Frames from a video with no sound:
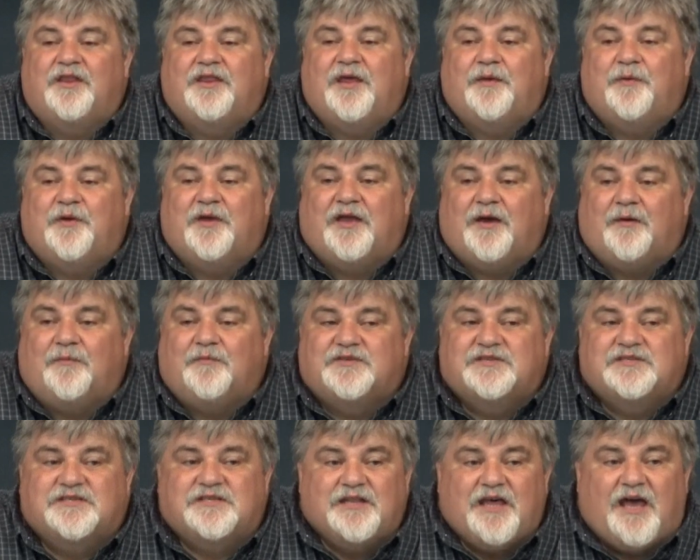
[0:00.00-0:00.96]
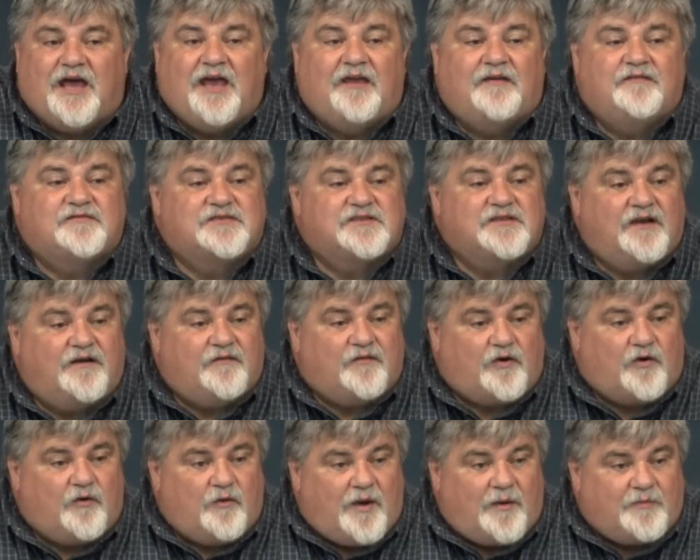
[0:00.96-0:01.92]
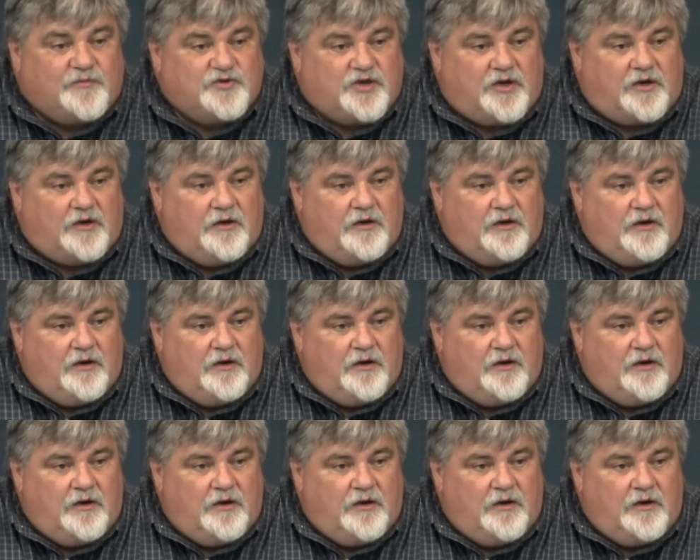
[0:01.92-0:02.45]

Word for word: they become slaves of corruption.